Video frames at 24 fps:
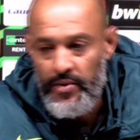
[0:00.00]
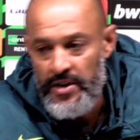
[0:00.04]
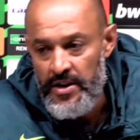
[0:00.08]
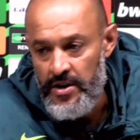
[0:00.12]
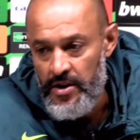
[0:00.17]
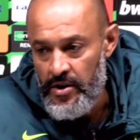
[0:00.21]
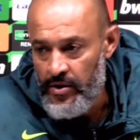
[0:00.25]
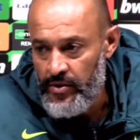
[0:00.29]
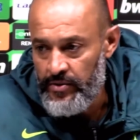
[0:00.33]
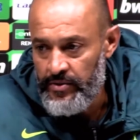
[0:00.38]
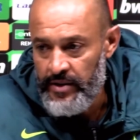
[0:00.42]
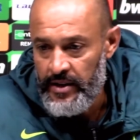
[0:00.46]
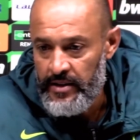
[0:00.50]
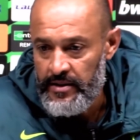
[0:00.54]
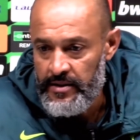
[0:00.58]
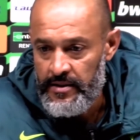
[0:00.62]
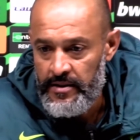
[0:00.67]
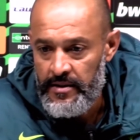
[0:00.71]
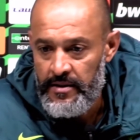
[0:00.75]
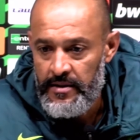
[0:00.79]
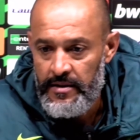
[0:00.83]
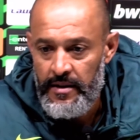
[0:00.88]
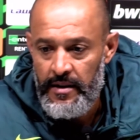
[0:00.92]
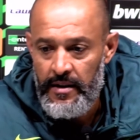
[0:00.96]
we know
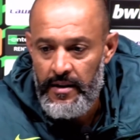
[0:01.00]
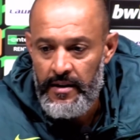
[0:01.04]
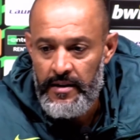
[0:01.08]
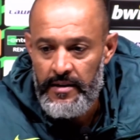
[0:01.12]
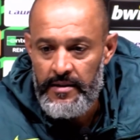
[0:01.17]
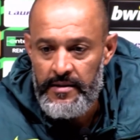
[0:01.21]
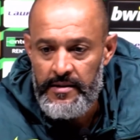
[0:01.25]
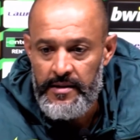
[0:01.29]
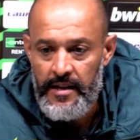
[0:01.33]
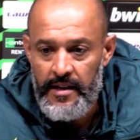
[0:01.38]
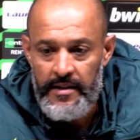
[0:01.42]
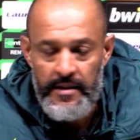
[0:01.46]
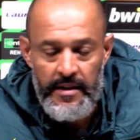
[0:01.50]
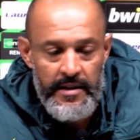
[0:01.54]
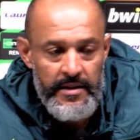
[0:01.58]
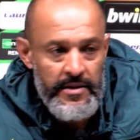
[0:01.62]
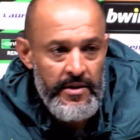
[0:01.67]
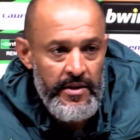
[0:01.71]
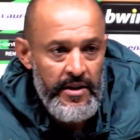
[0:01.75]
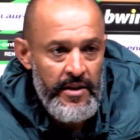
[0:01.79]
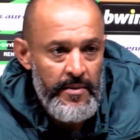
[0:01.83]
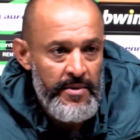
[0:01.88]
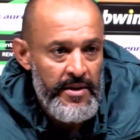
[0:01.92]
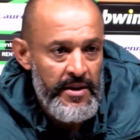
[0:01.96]
that Sunday is
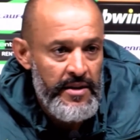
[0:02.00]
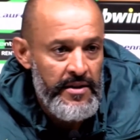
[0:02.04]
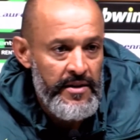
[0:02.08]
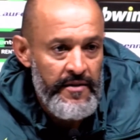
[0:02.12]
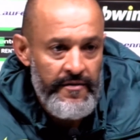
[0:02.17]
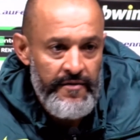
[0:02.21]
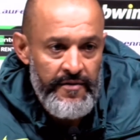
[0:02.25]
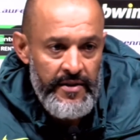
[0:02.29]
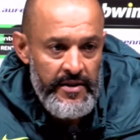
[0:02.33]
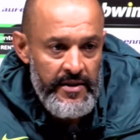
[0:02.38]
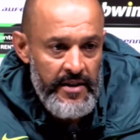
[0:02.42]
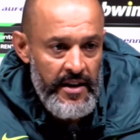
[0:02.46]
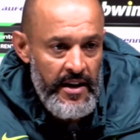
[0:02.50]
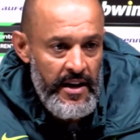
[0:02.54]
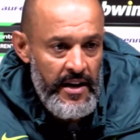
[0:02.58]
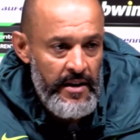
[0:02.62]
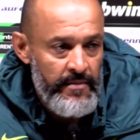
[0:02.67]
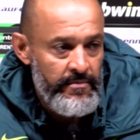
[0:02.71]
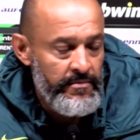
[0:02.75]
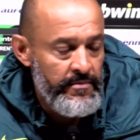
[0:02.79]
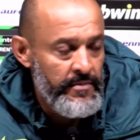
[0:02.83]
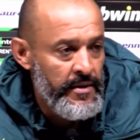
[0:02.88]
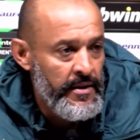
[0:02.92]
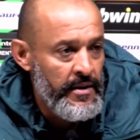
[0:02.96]
going to be a different
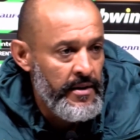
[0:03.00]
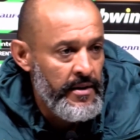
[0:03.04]
game